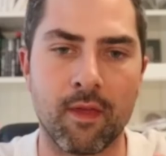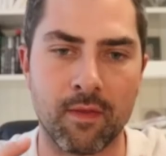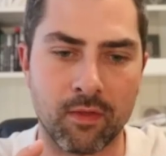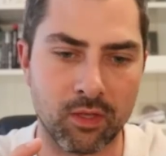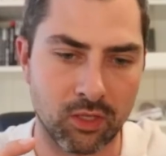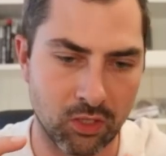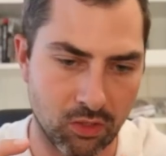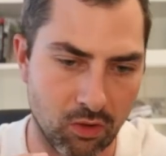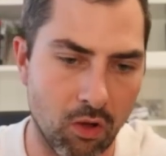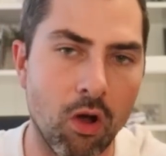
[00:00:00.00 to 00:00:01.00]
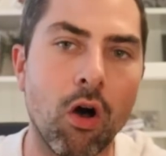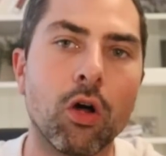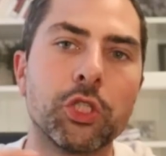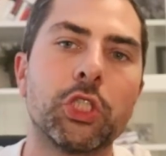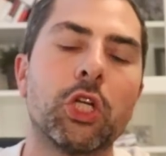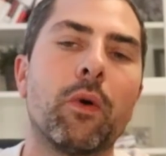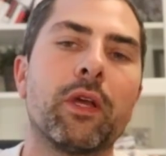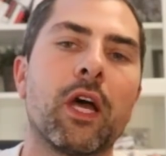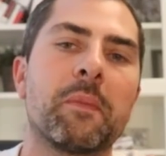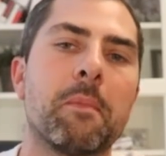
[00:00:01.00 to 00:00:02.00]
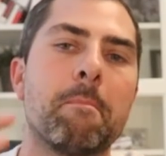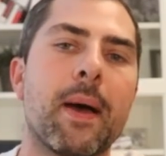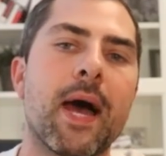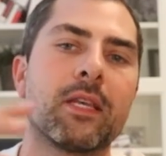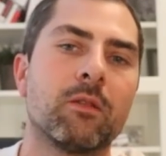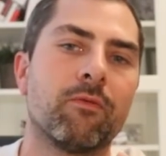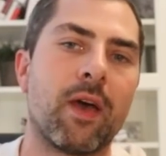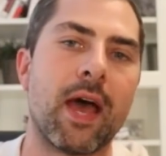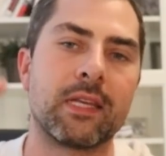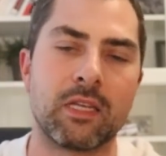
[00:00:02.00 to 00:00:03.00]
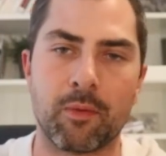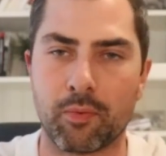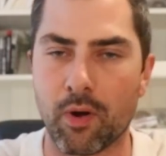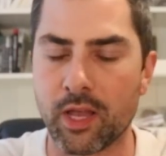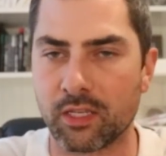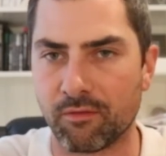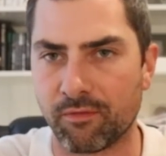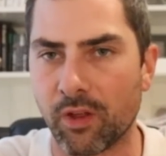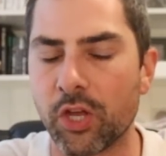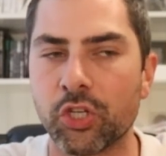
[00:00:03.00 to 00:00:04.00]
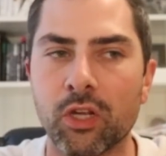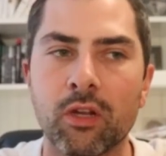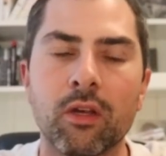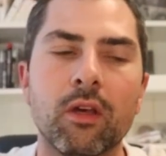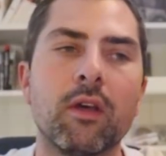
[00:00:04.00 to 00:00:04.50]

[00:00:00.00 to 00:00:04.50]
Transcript: and that this is all showing up in massive asset price inflation.